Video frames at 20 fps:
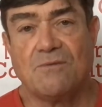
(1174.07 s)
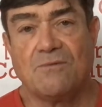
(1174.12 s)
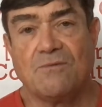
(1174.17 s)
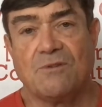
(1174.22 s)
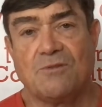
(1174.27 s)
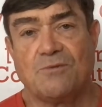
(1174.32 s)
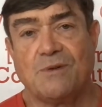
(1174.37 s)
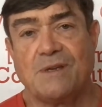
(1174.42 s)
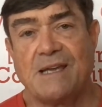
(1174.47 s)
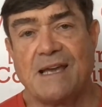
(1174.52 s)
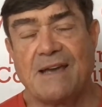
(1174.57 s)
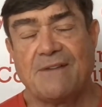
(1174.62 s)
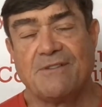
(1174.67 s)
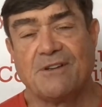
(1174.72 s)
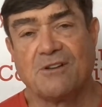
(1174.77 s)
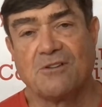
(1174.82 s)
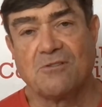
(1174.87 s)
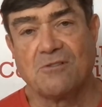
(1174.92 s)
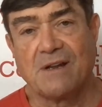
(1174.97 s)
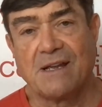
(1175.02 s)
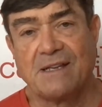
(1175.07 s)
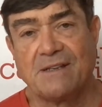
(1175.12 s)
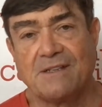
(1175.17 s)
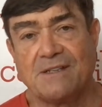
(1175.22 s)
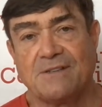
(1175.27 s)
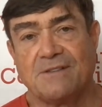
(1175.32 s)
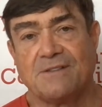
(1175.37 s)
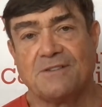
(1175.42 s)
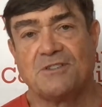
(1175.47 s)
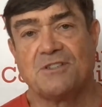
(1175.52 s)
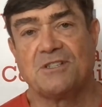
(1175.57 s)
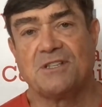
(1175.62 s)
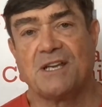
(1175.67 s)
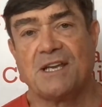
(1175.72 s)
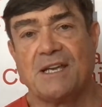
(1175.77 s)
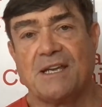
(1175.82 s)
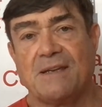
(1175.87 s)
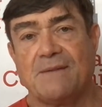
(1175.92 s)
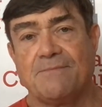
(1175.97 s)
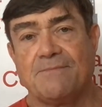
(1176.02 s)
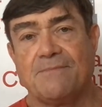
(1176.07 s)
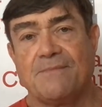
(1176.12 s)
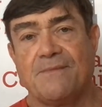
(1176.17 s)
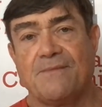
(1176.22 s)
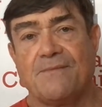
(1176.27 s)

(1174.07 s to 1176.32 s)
When we have a great deal of shame,